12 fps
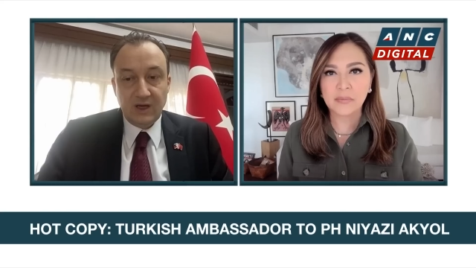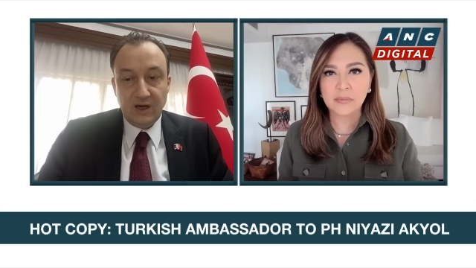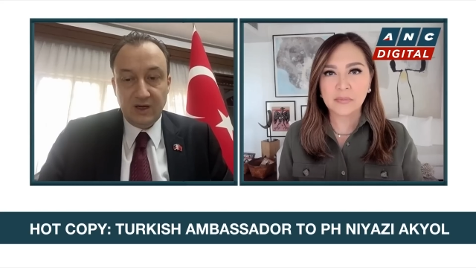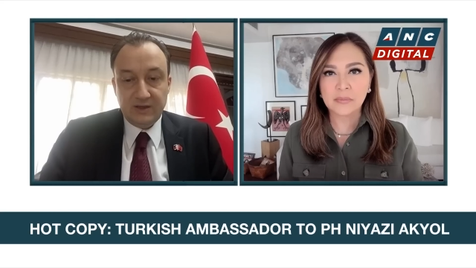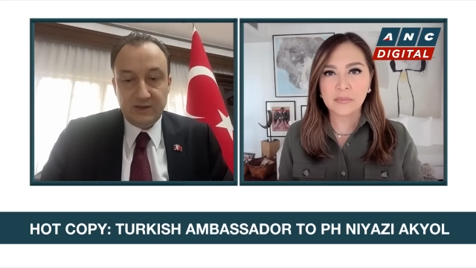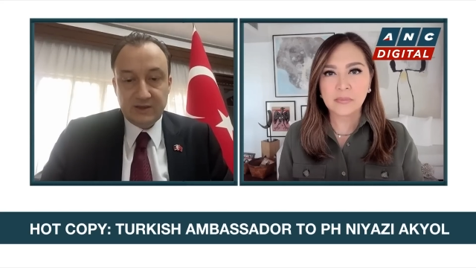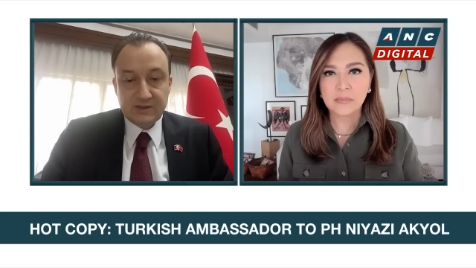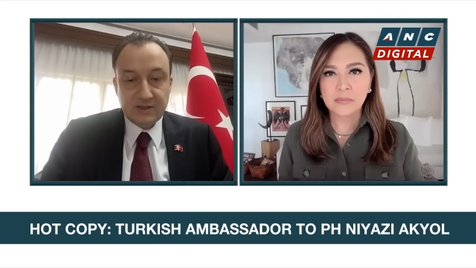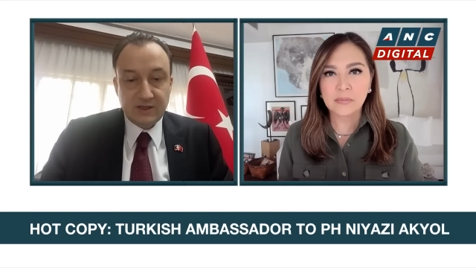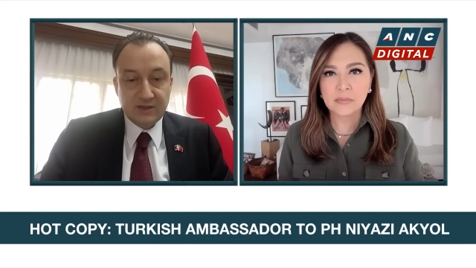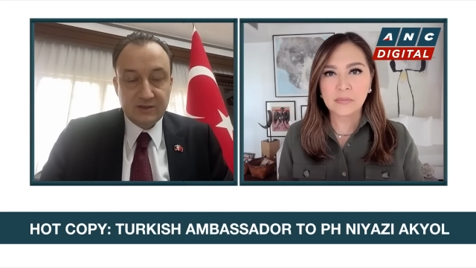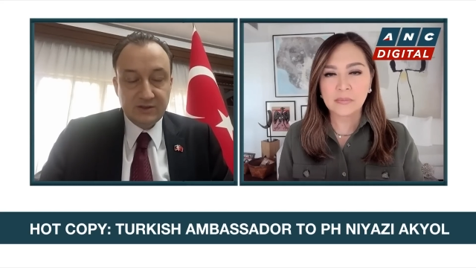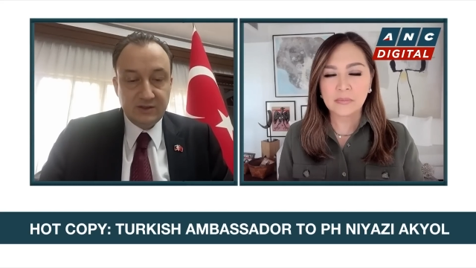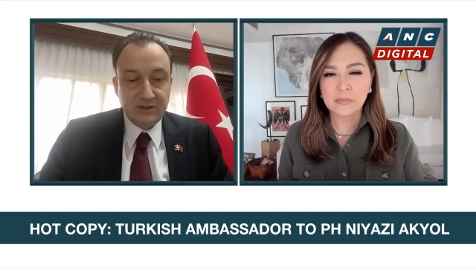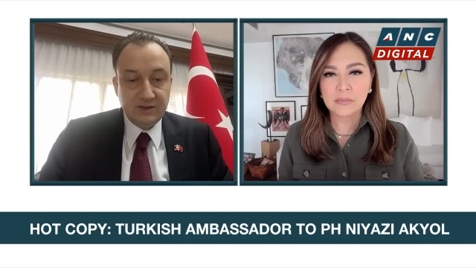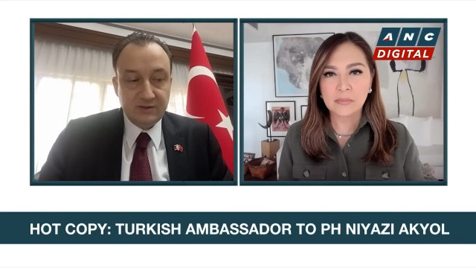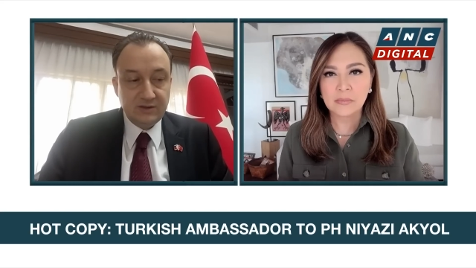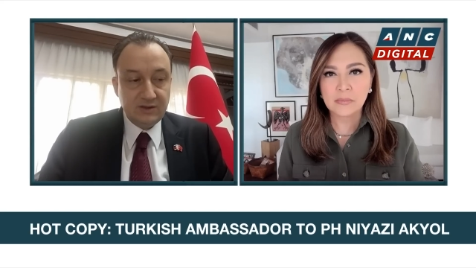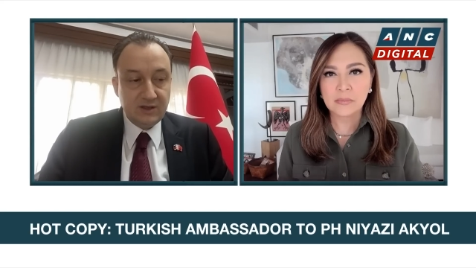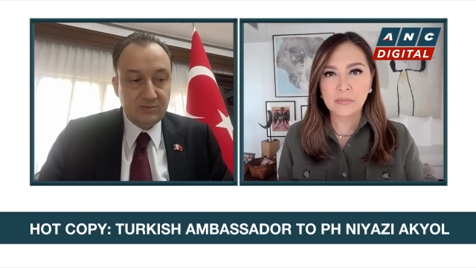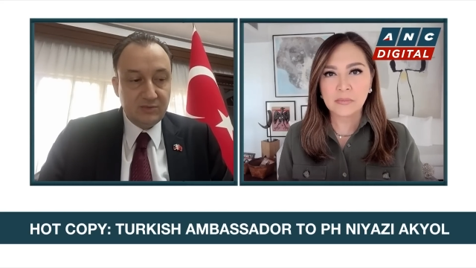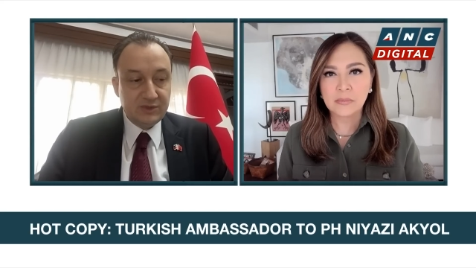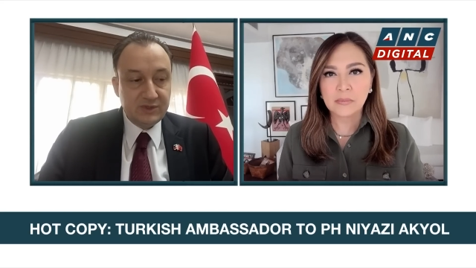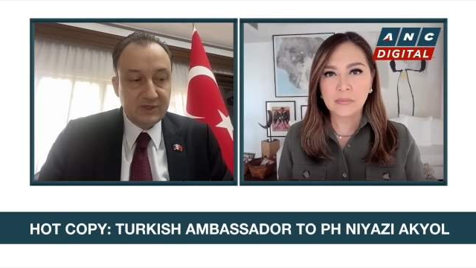Speaker 1: Ah, yes. Actually, the
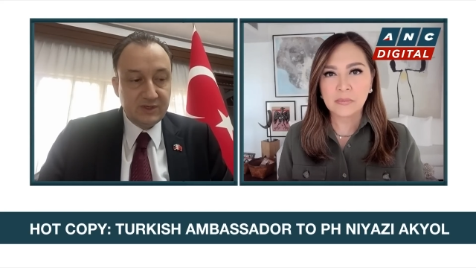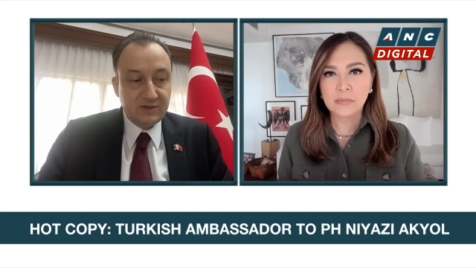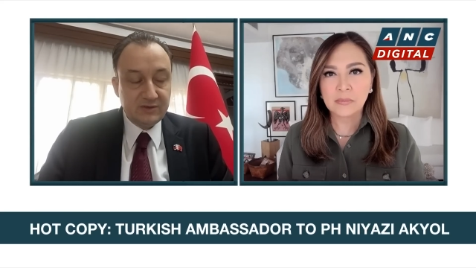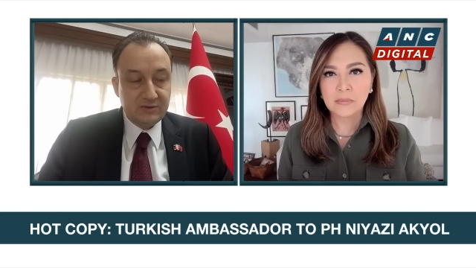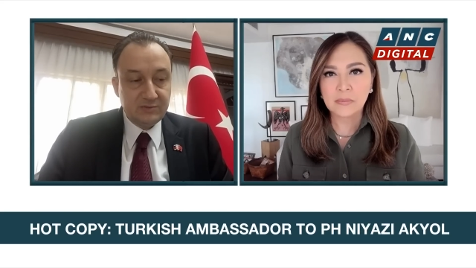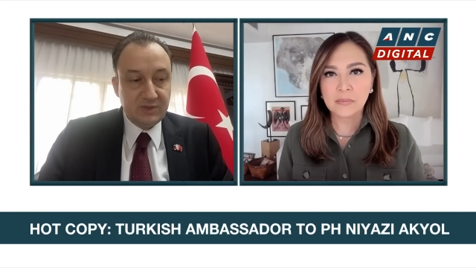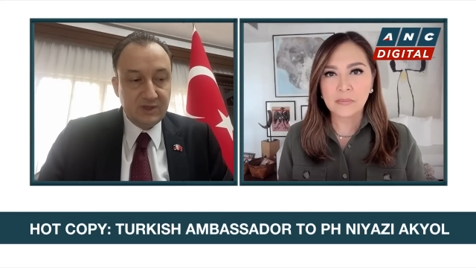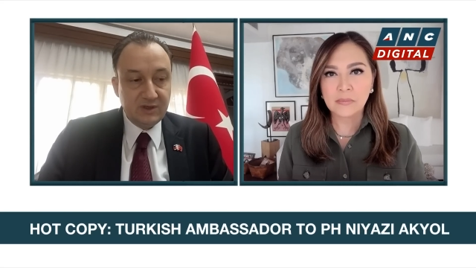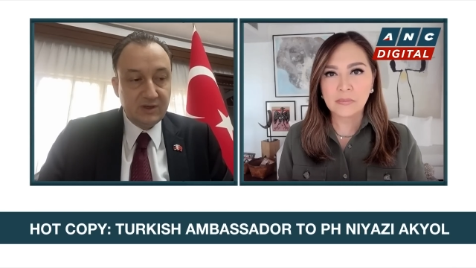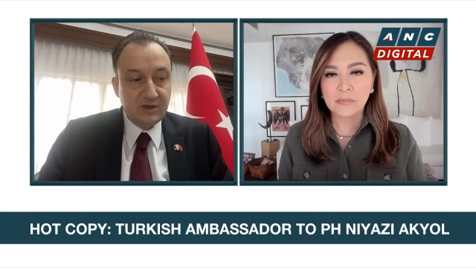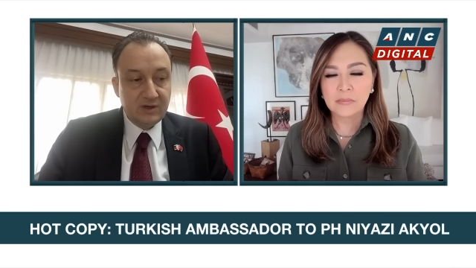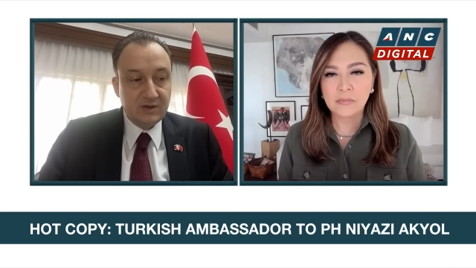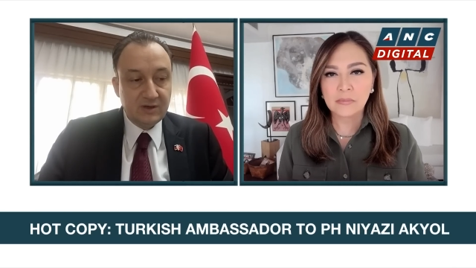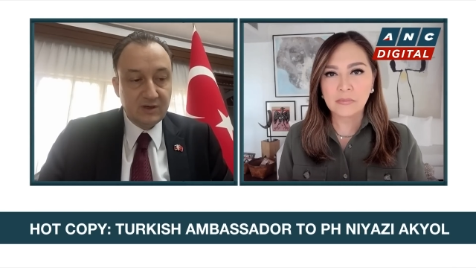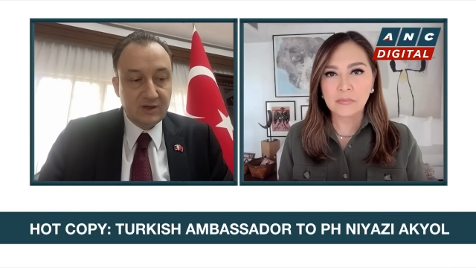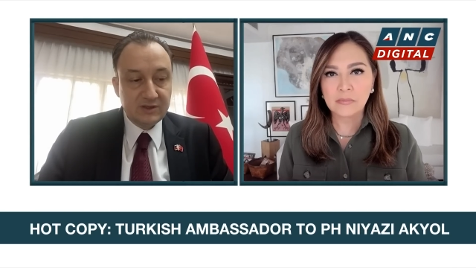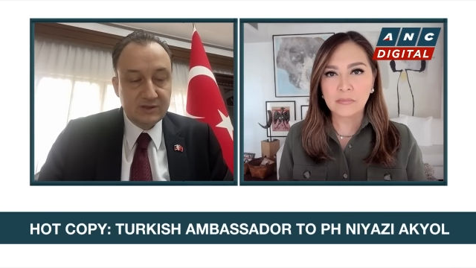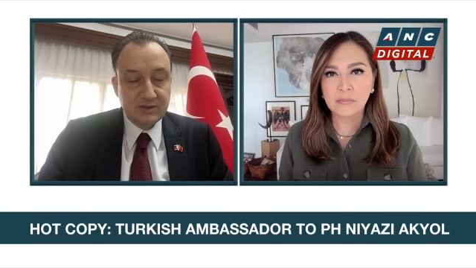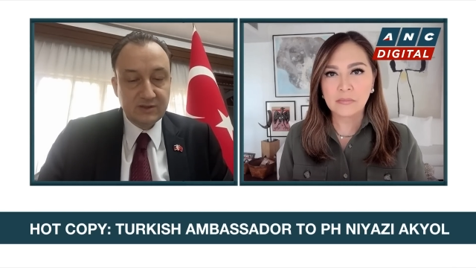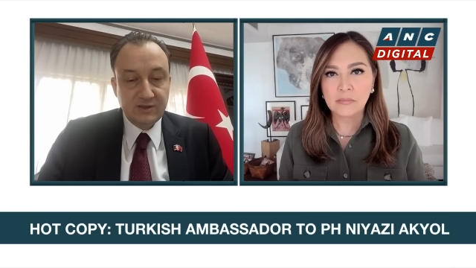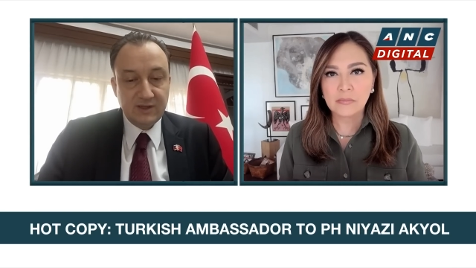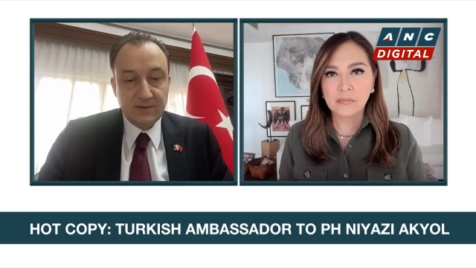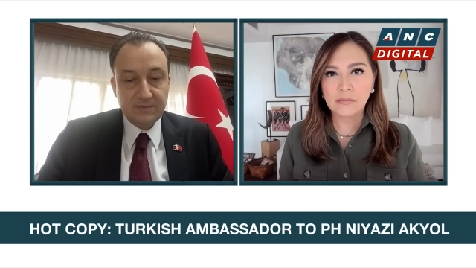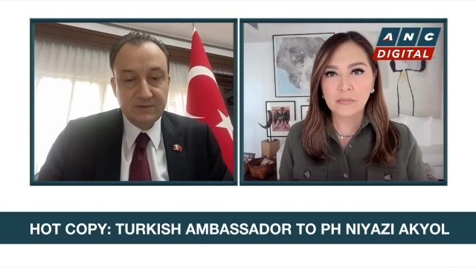numbers are being uh,
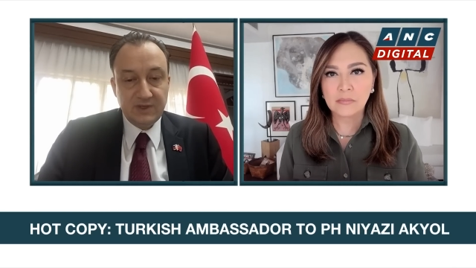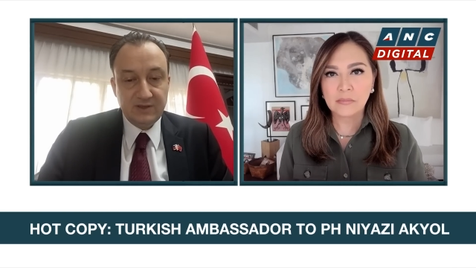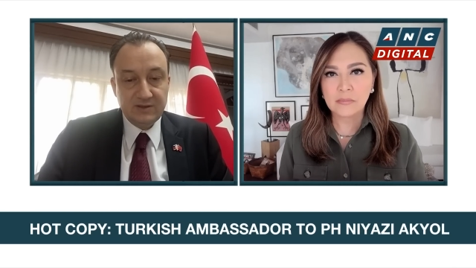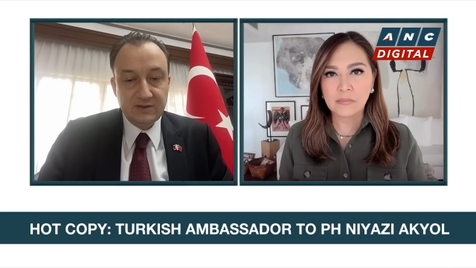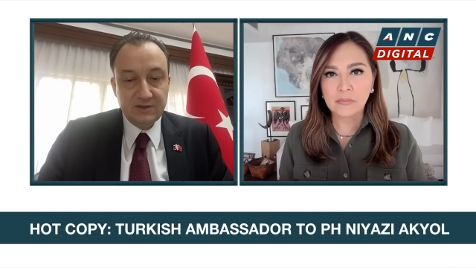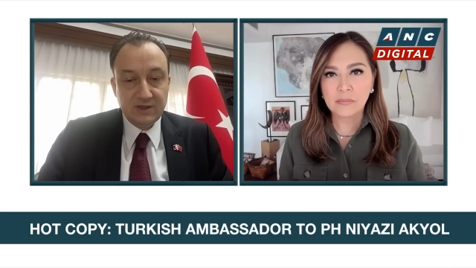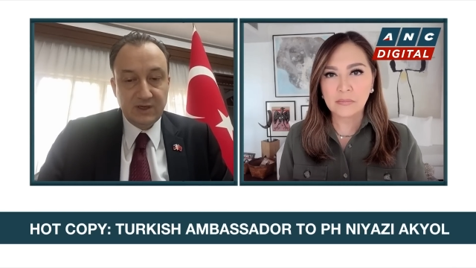constantly updated